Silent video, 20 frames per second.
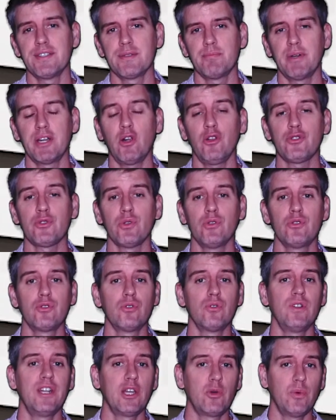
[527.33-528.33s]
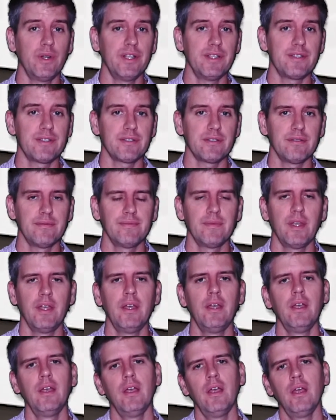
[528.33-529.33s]
but also to liquids.
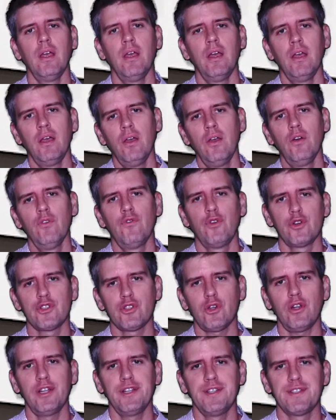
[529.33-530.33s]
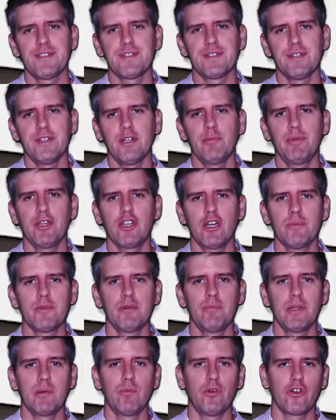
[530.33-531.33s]
For solids, it becomes a
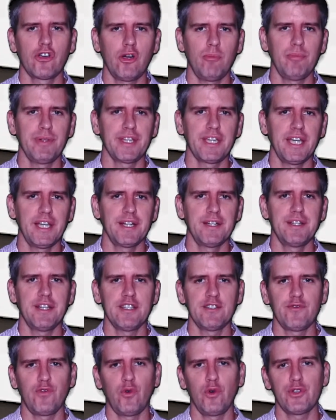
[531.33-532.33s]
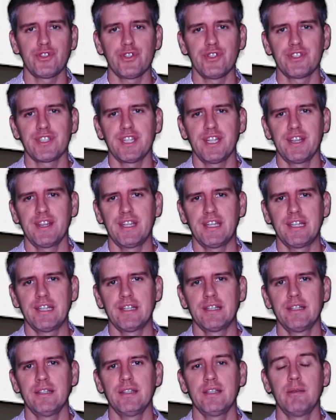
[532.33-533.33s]
bit more complicated, as forces can
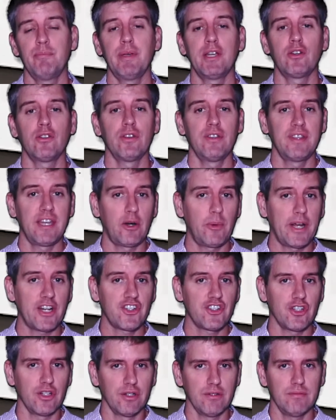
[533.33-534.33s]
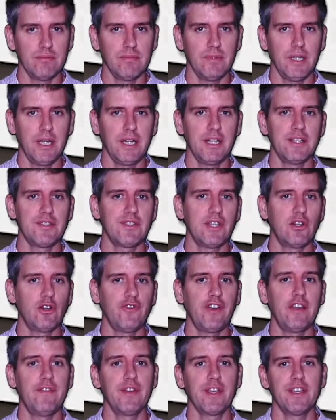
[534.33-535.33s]
then depend on the direction. And instead of
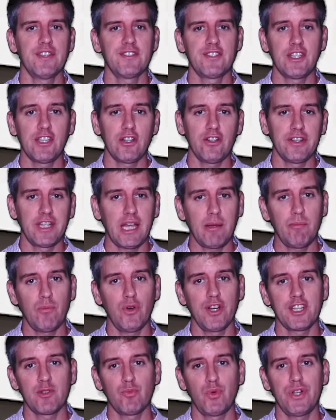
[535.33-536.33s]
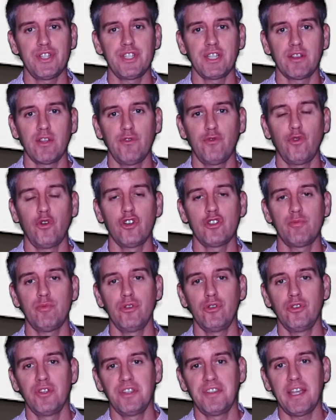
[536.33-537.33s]
having a single number expressing the force per
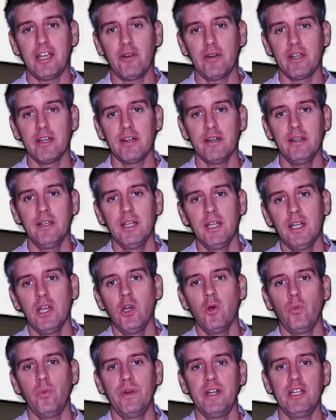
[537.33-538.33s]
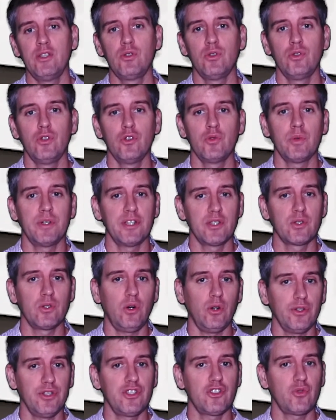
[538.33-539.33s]
unit area, we need to use what is
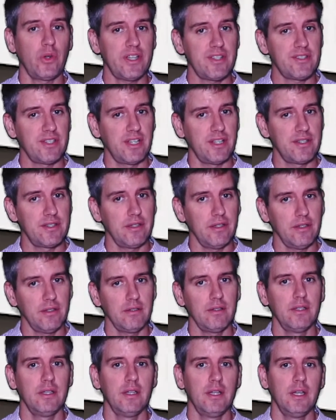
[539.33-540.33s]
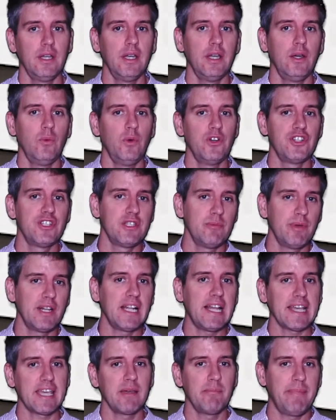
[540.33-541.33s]
called a stress tensor, which is a bit
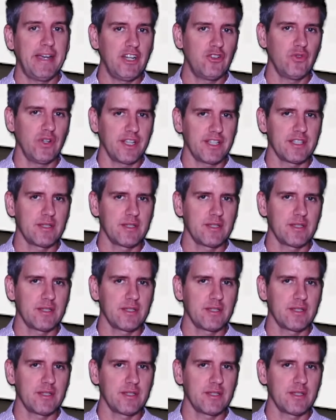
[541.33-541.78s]
like a matrix,